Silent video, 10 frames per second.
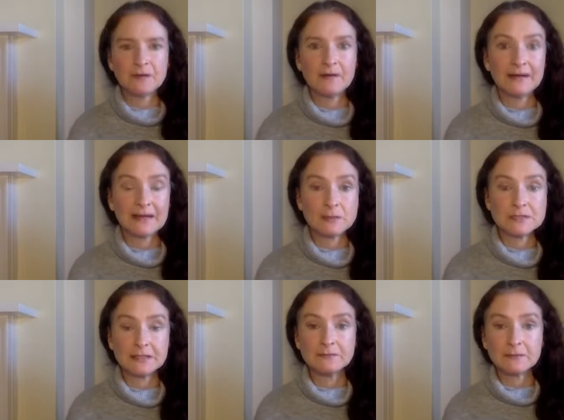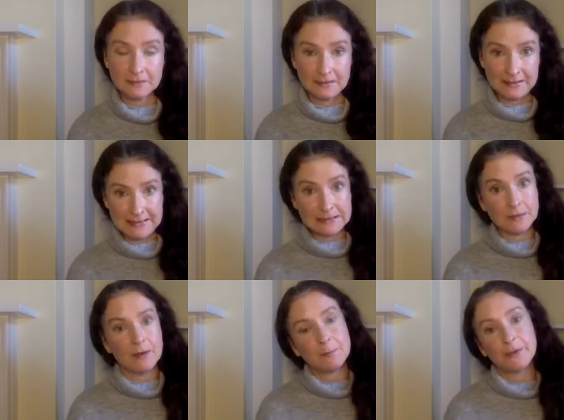9 hours even that they need a
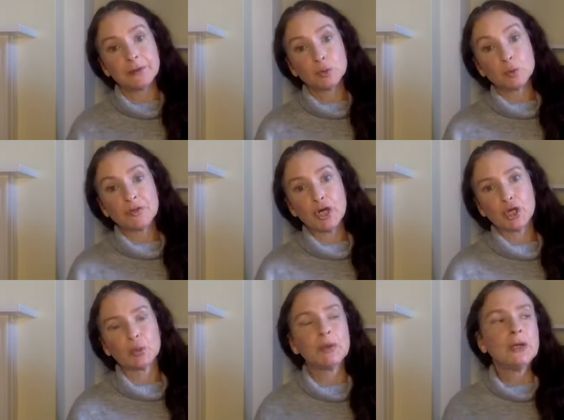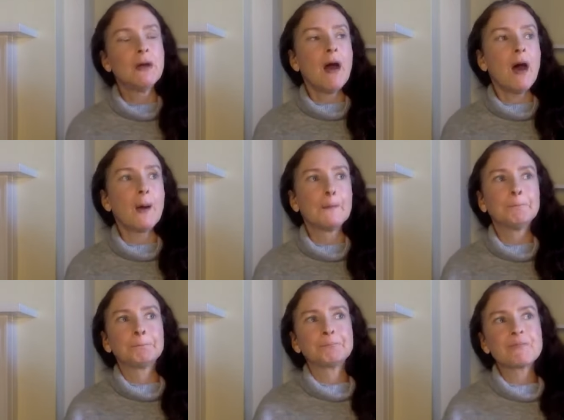night, but you'll know
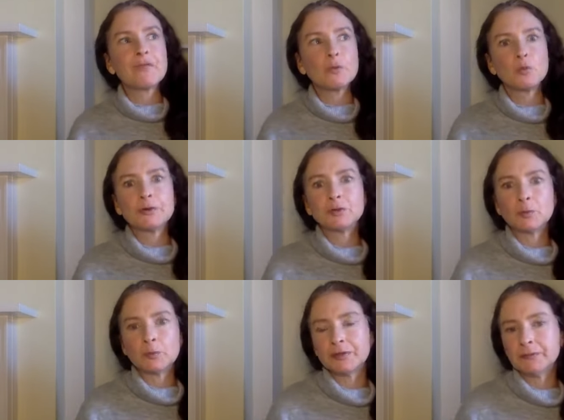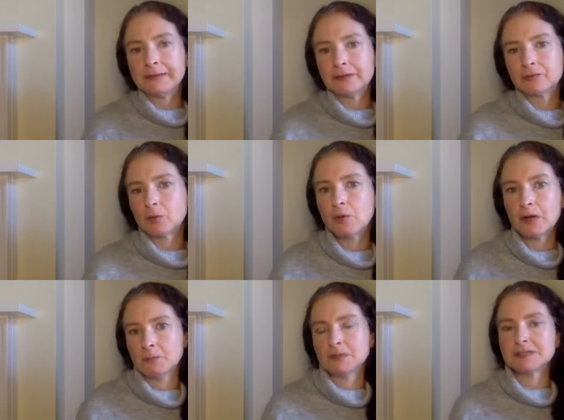what your unique
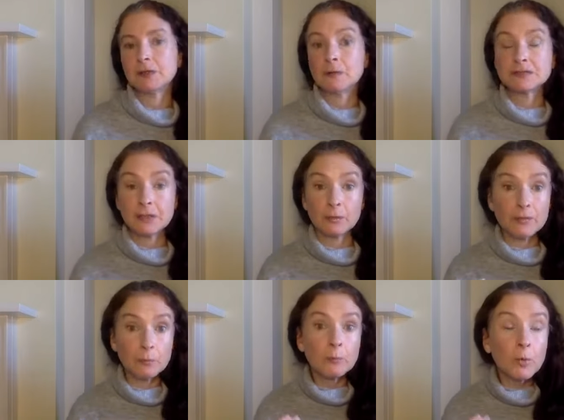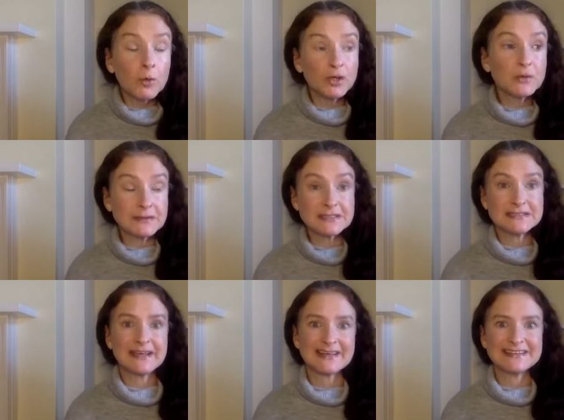requirements are. So the more you can
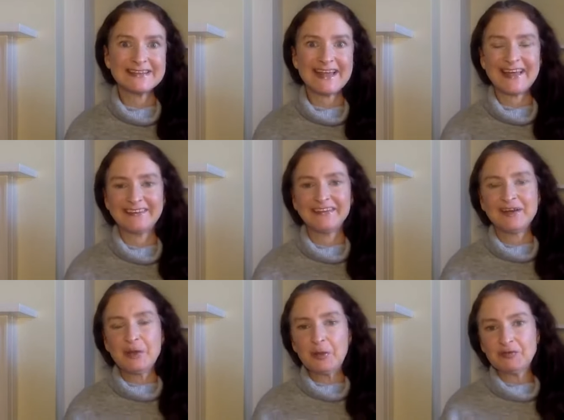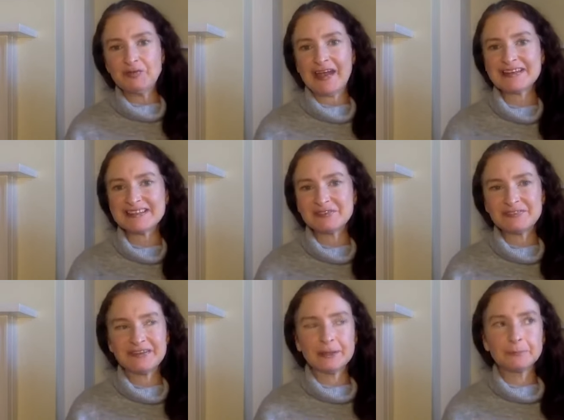stick to that
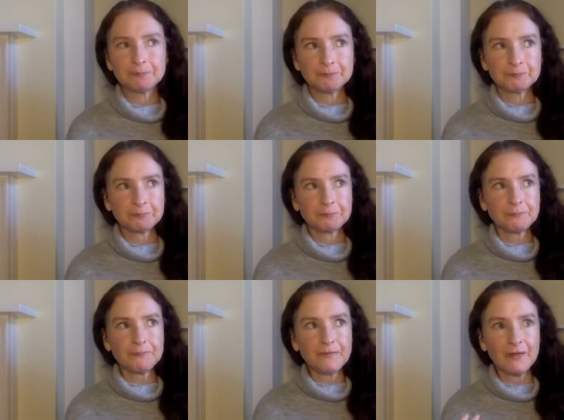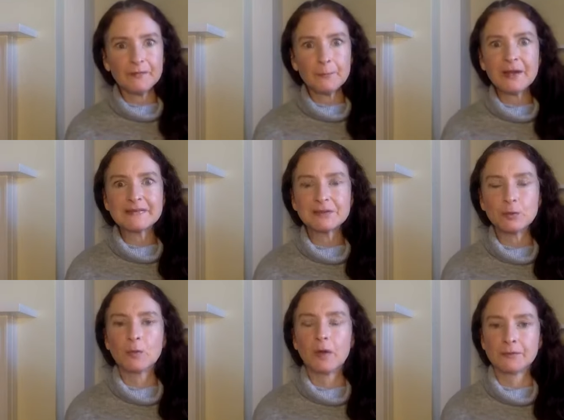effectively, the better
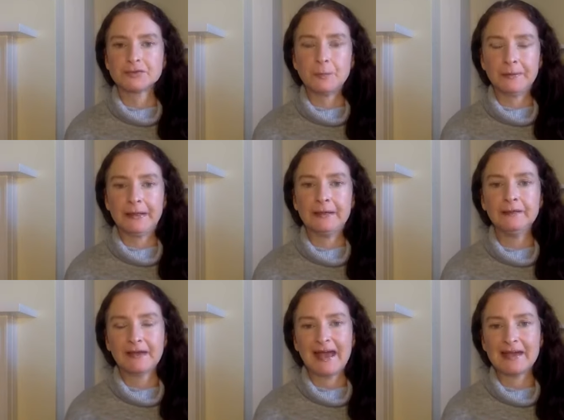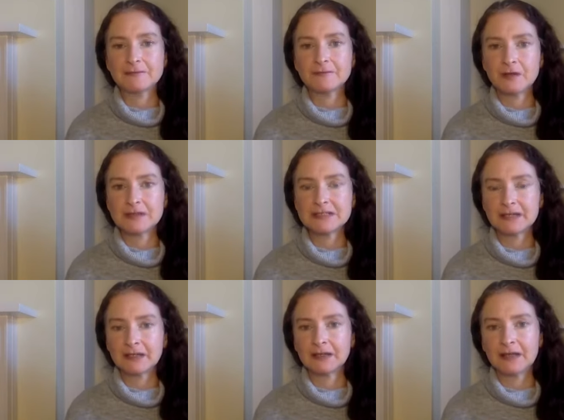you're going to be at
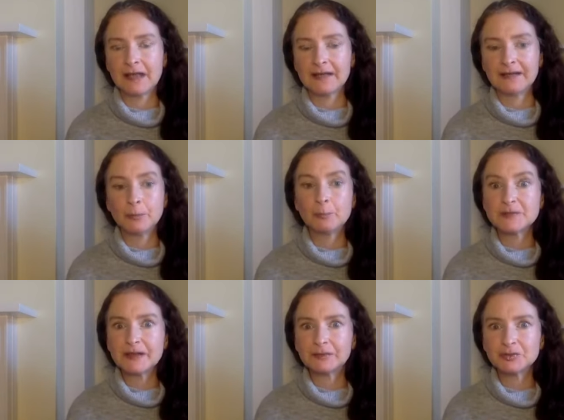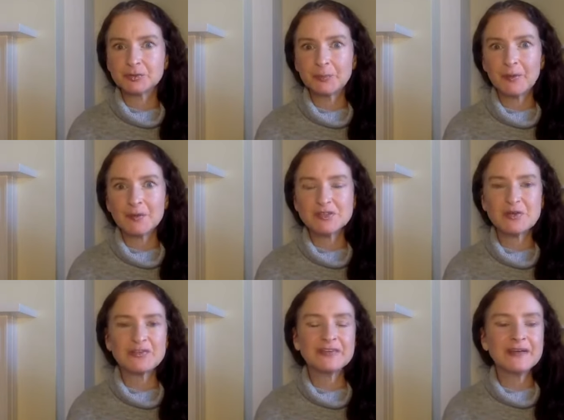fighting any potential bugs
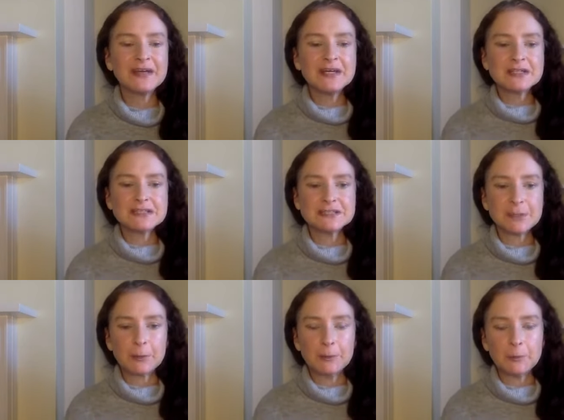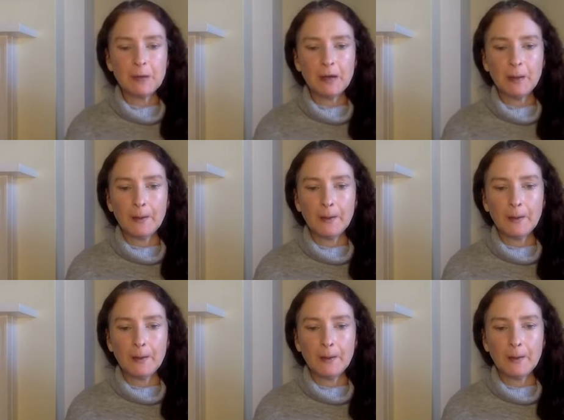off. So